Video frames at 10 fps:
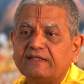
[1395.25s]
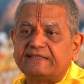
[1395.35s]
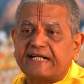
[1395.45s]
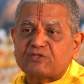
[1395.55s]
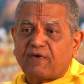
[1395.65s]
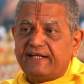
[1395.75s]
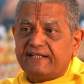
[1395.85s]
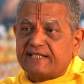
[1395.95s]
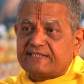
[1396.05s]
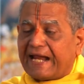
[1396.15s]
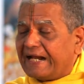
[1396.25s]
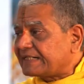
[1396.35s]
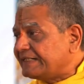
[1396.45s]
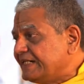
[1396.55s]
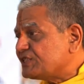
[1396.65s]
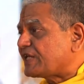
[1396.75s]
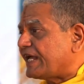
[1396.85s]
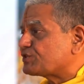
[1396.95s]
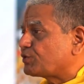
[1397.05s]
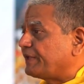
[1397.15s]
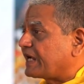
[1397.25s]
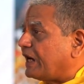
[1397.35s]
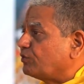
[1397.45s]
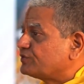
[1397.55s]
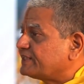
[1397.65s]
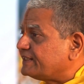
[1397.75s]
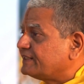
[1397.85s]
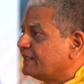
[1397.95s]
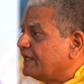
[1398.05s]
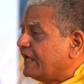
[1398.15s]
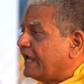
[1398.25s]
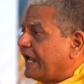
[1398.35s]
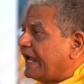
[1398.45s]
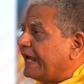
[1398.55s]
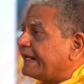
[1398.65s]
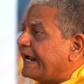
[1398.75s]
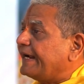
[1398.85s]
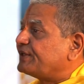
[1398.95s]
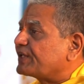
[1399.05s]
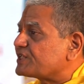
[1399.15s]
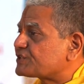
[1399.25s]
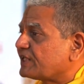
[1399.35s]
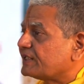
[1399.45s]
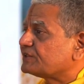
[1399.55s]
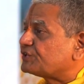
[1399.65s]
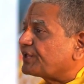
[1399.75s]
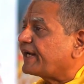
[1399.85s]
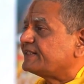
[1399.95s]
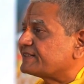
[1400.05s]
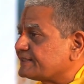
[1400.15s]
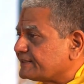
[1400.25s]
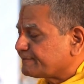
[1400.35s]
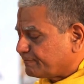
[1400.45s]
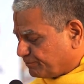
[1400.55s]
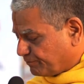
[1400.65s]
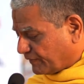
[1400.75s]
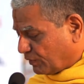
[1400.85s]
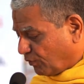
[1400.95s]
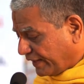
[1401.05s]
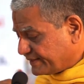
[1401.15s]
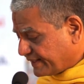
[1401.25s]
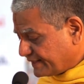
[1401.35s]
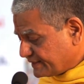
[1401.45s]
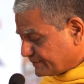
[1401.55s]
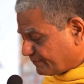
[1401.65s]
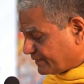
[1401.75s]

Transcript: That's why it is at least has to be counted and addressed thrice. Why thrice?